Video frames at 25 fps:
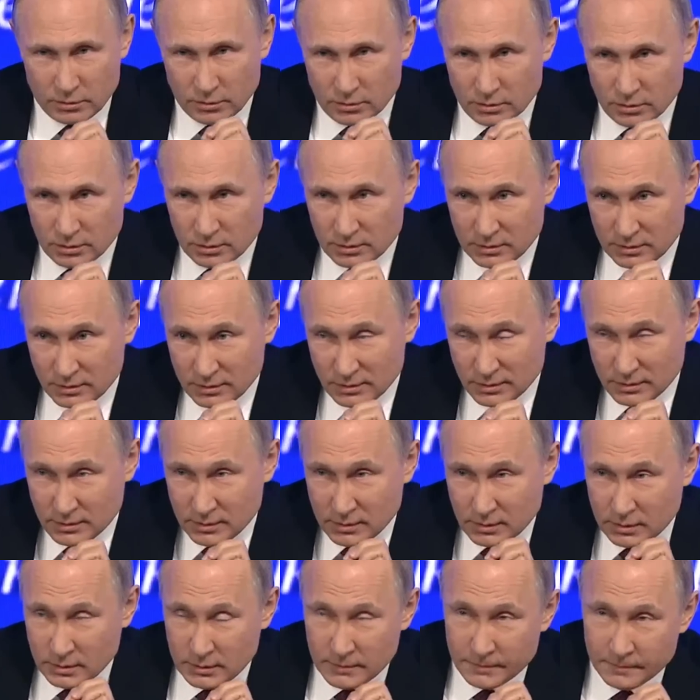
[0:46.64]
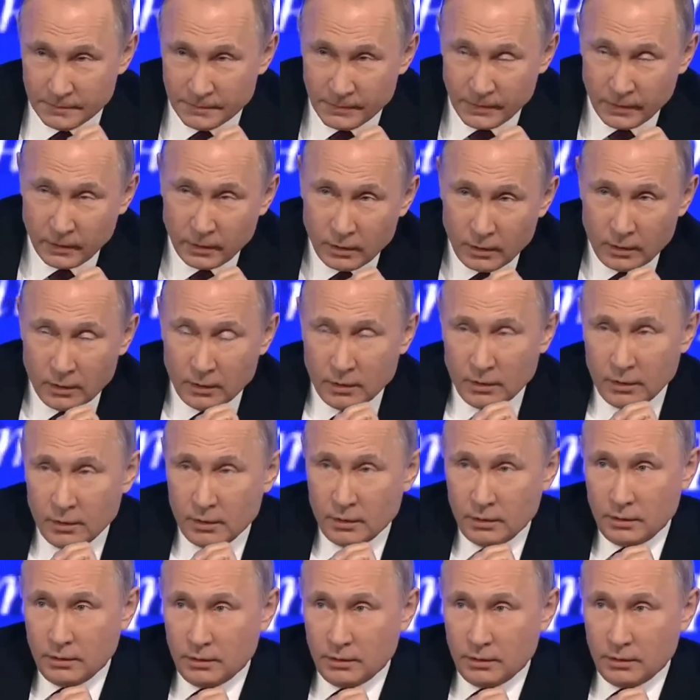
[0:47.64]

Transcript: greater length on this issue? And